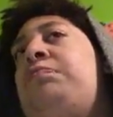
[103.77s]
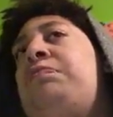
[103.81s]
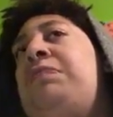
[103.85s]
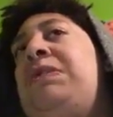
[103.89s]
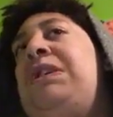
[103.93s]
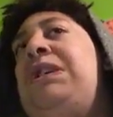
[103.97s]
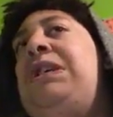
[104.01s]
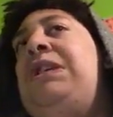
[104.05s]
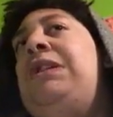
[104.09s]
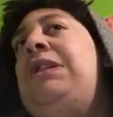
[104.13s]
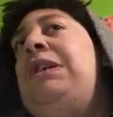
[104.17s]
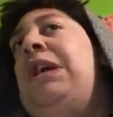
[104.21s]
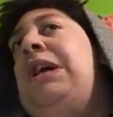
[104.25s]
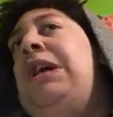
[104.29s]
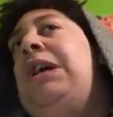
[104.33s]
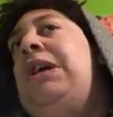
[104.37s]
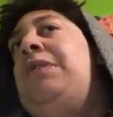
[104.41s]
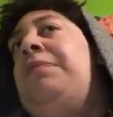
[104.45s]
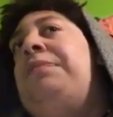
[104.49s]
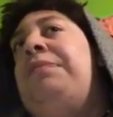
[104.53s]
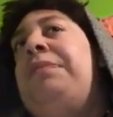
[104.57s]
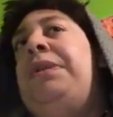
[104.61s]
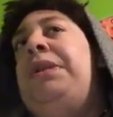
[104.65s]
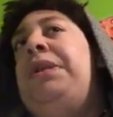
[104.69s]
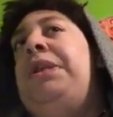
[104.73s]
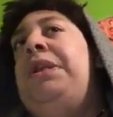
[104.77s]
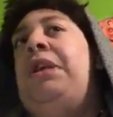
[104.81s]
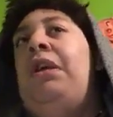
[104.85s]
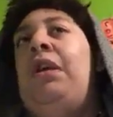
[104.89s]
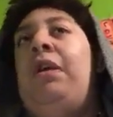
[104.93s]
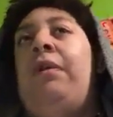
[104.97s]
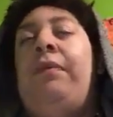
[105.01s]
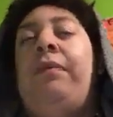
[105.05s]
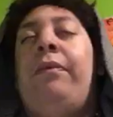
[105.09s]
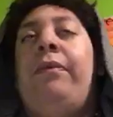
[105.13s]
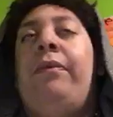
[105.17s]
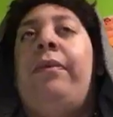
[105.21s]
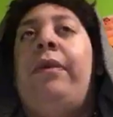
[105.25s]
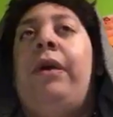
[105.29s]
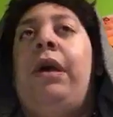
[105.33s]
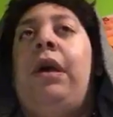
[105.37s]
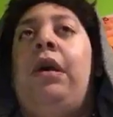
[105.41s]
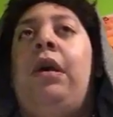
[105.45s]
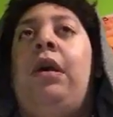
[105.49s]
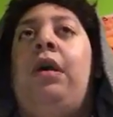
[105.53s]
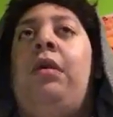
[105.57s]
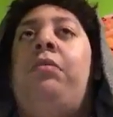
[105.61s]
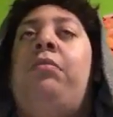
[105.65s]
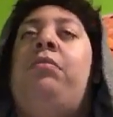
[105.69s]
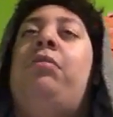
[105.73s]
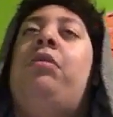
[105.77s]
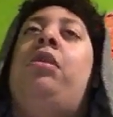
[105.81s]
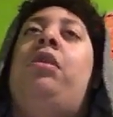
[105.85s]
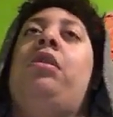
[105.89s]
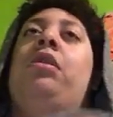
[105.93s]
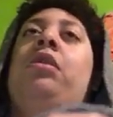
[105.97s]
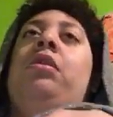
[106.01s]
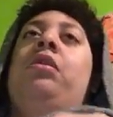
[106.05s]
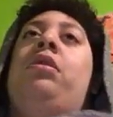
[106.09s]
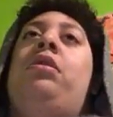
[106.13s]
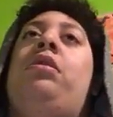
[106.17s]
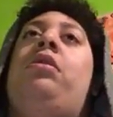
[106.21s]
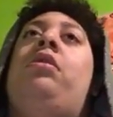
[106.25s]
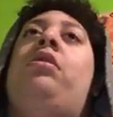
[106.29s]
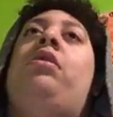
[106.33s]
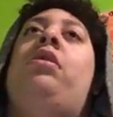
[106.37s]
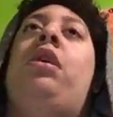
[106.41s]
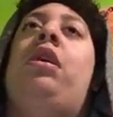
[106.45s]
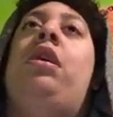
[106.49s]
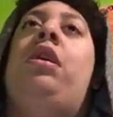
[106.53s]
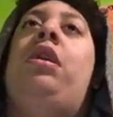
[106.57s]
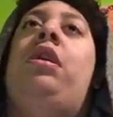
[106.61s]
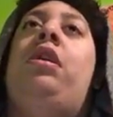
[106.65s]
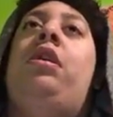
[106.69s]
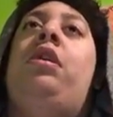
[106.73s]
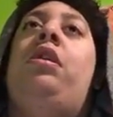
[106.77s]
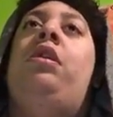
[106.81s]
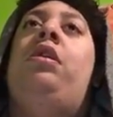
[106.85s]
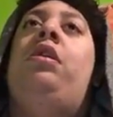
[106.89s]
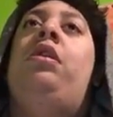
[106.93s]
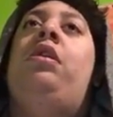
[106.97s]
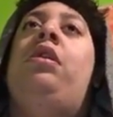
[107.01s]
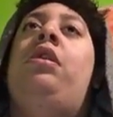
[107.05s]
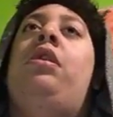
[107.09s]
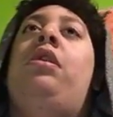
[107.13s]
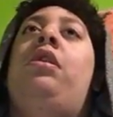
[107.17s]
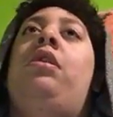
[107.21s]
being happy even though I'm not in